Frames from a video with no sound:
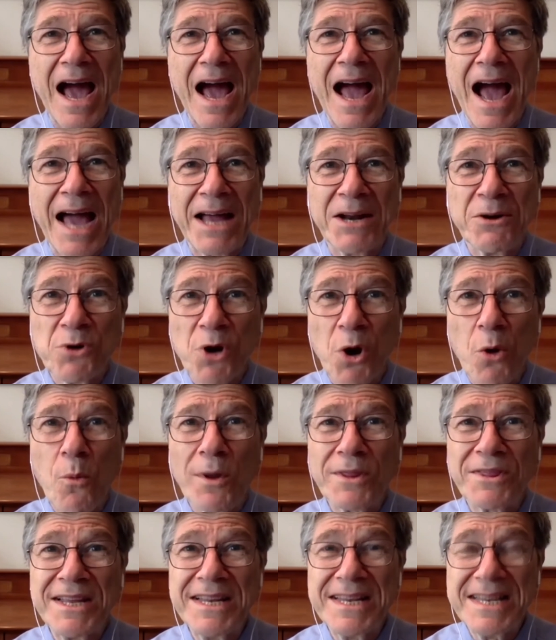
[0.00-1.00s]
I don't know
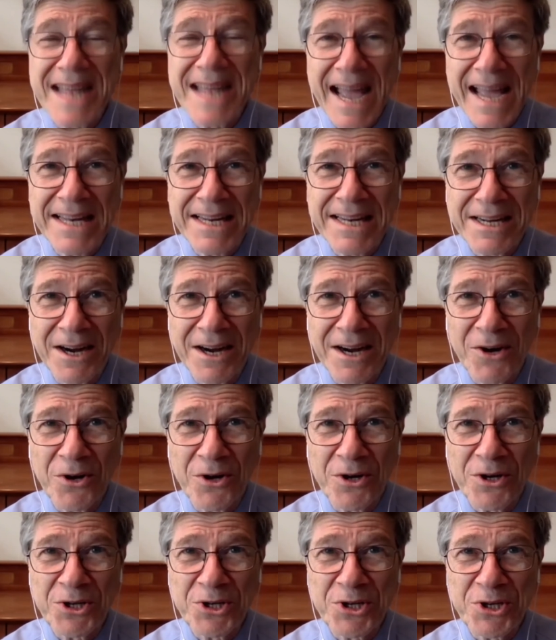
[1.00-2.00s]
what the data are
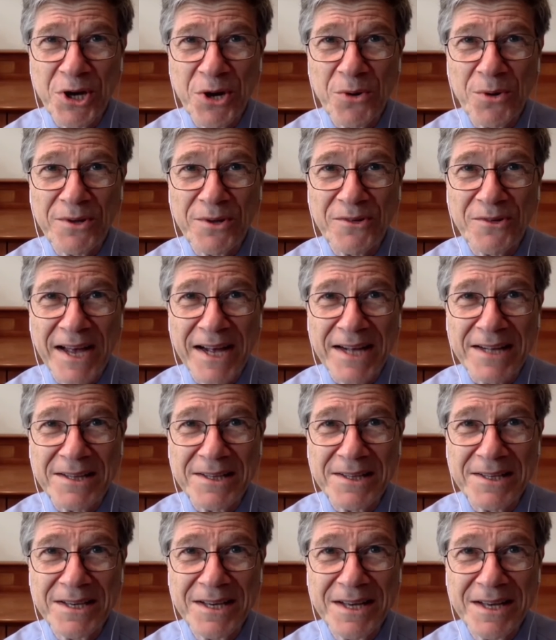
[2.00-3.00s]
going to show
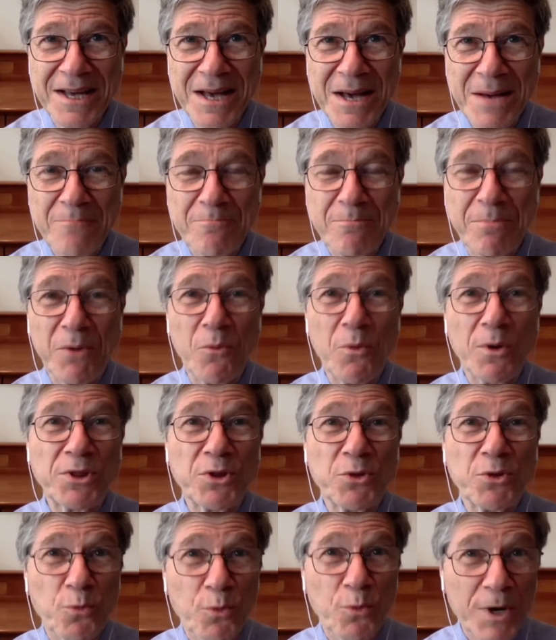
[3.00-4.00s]
exactly, but what
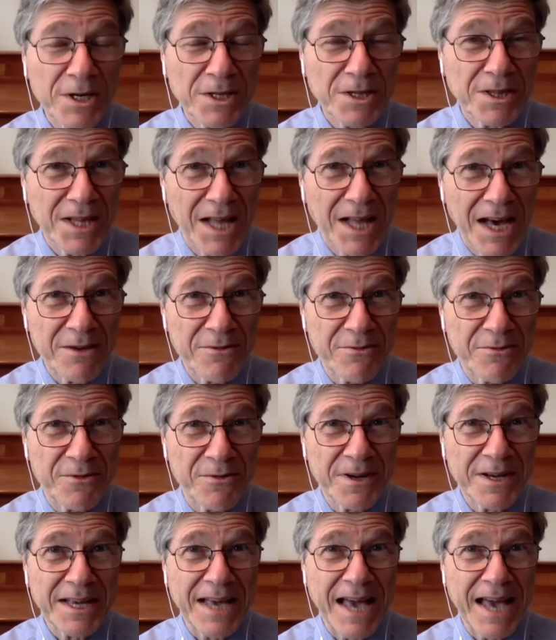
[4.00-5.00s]
the real life
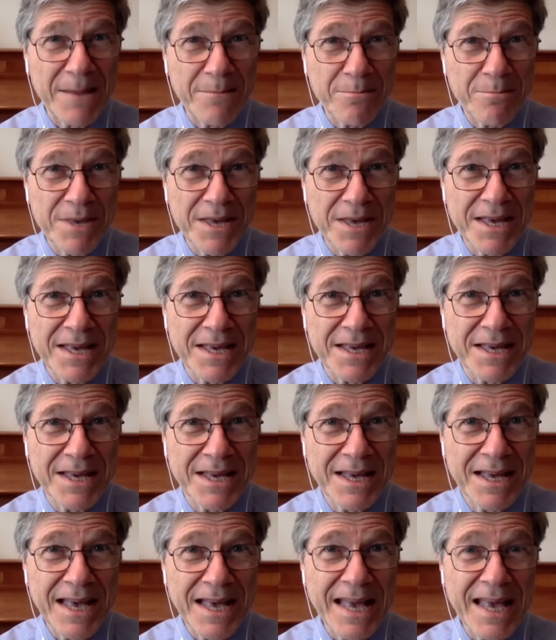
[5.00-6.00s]
can be
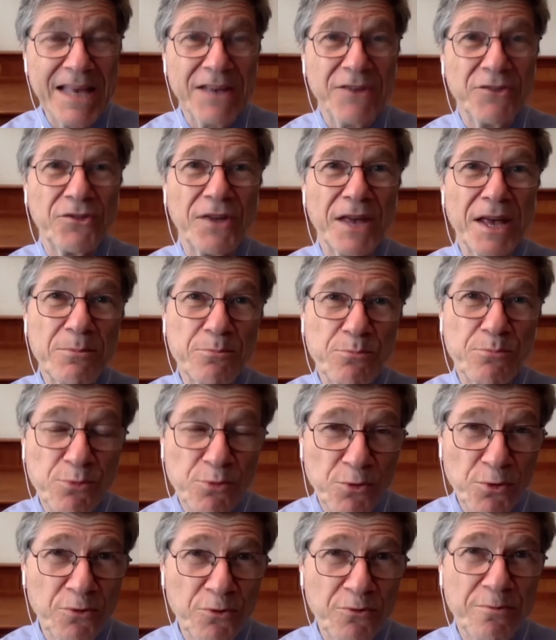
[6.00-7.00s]
is
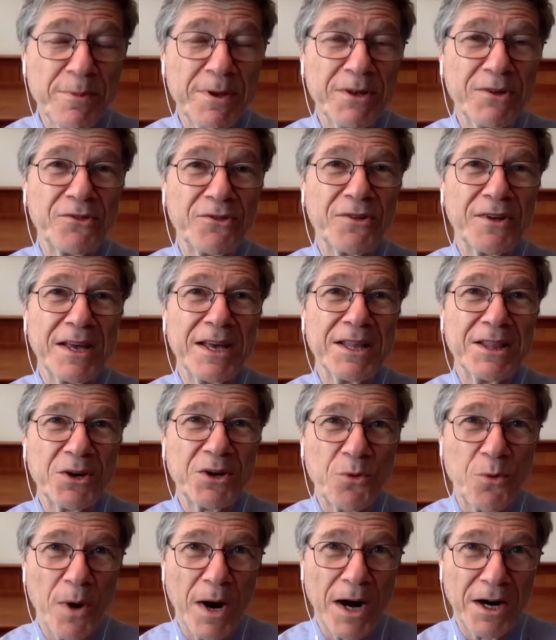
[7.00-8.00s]
improvements in the
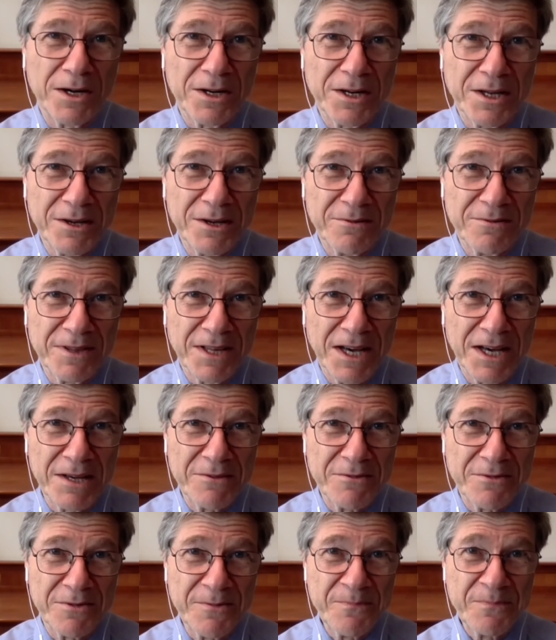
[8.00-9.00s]
quality of
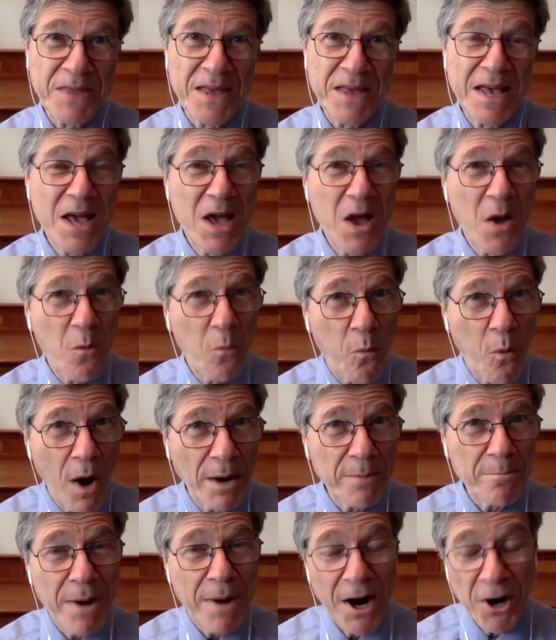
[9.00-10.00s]
life.
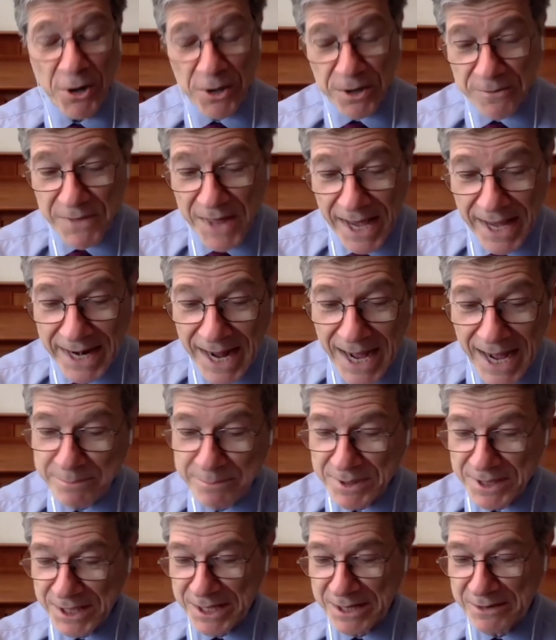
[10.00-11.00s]
One part of that, I
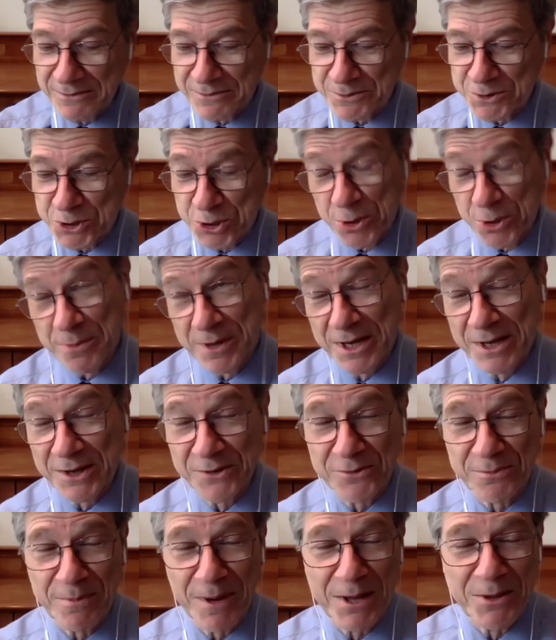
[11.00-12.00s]
believe, Germany
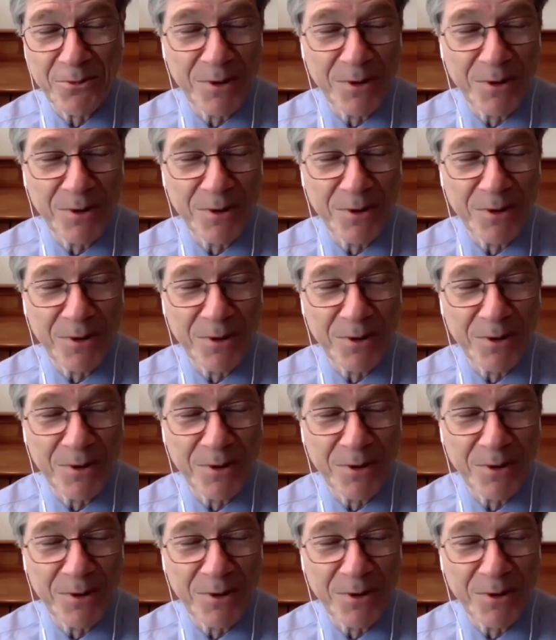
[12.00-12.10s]
is, by the